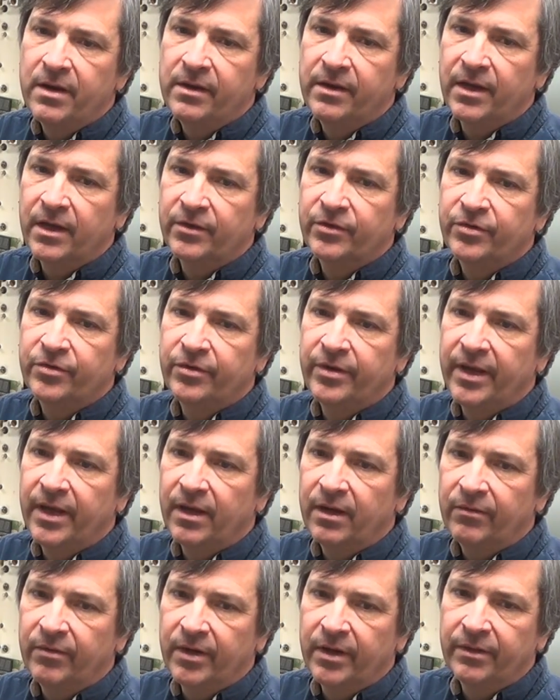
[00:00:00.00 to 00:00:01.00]
Yesterday
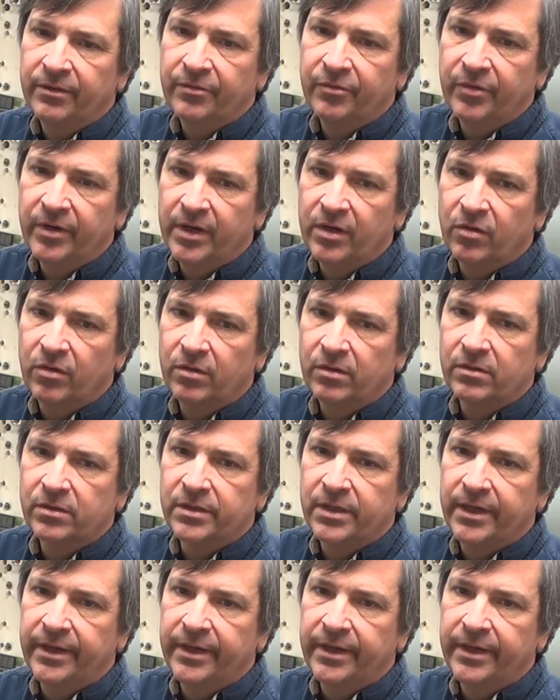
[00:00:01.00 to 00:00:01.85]
I ran 3 calls.